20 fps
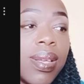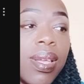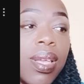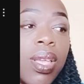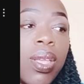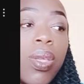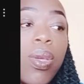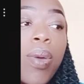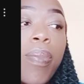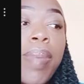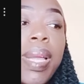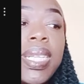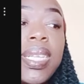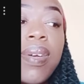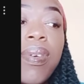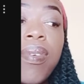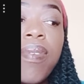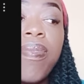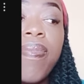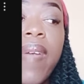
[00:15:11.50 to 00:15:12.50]
you're better
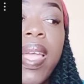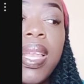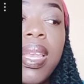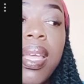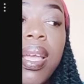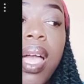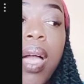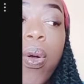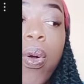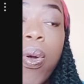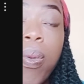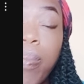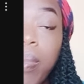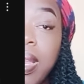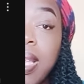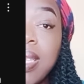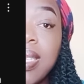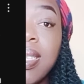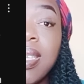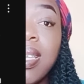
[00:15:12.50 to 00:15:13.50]
off finding a
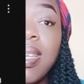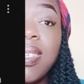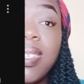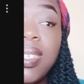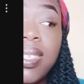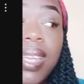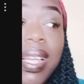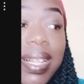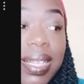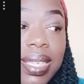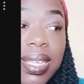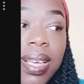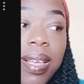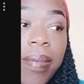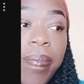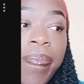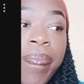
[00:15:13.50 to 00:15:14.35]
homeless shelter